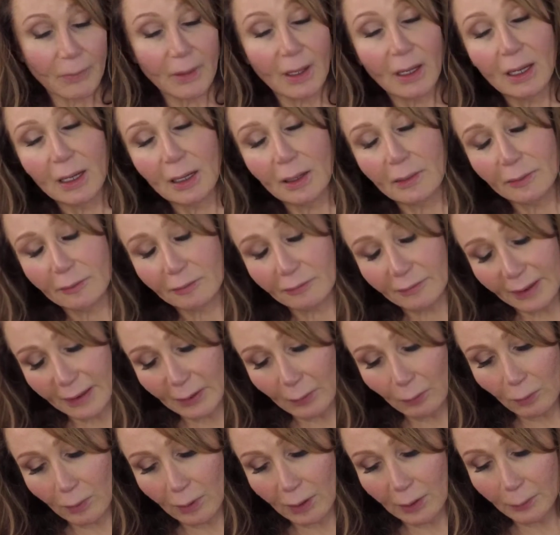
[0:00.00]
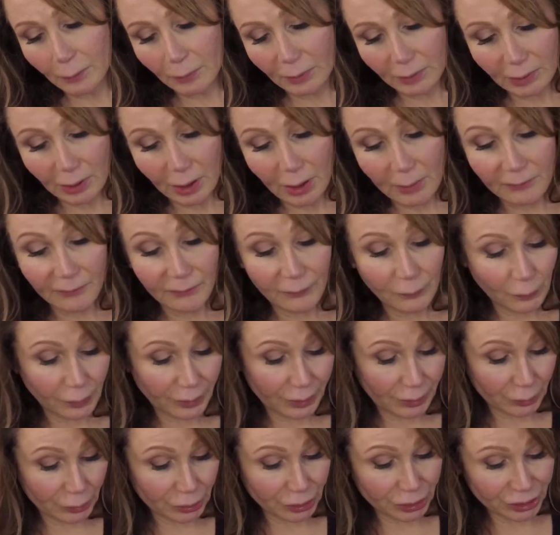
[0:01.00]
and the right one will come for
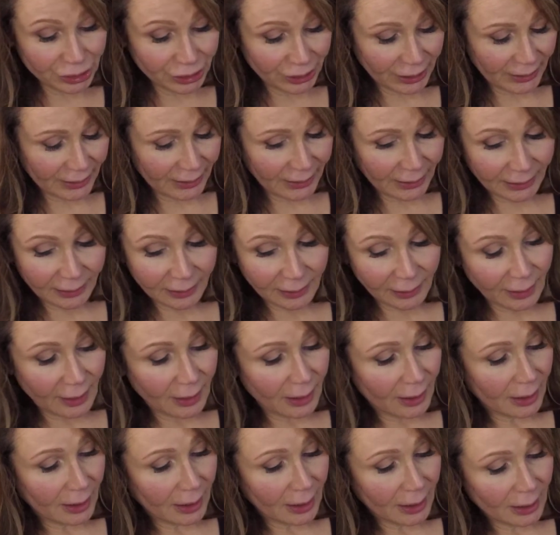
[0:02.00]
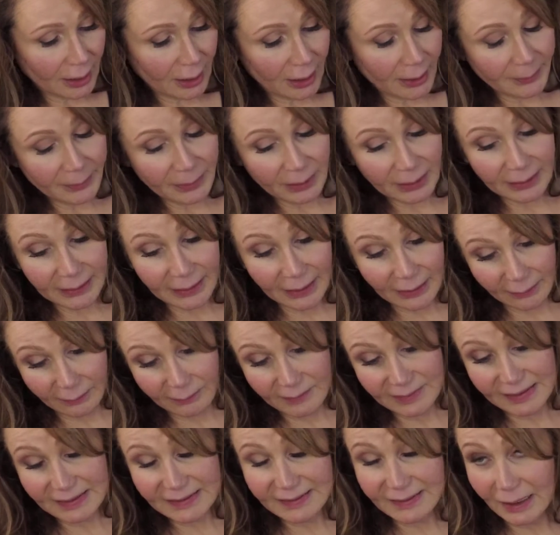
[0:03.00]
your shade. I'm going to get,
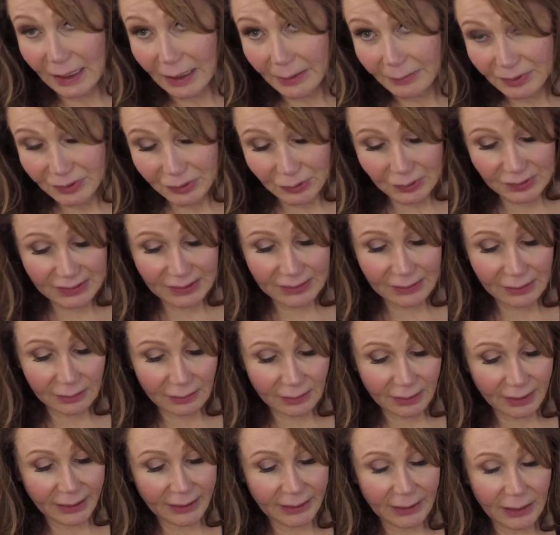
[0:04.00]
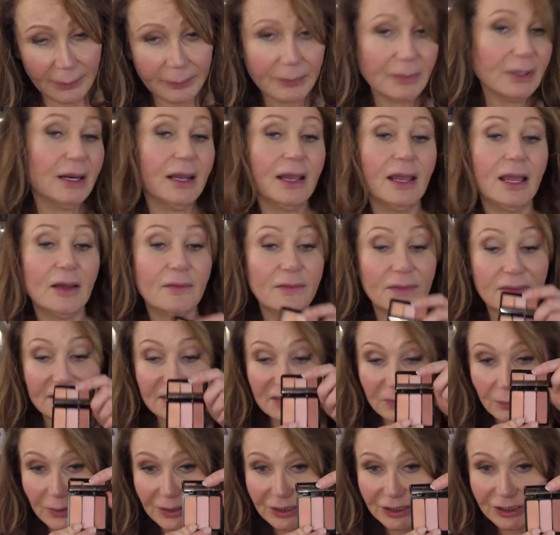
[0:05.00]
since I'm choosing the light, I'm going to have the
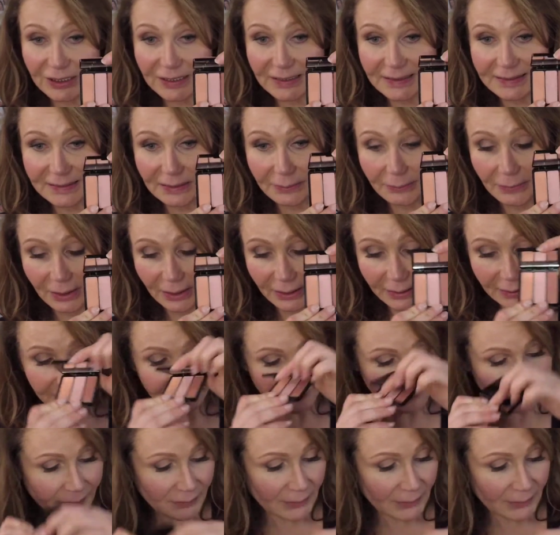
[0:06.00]
Sweet Cheeks in mine.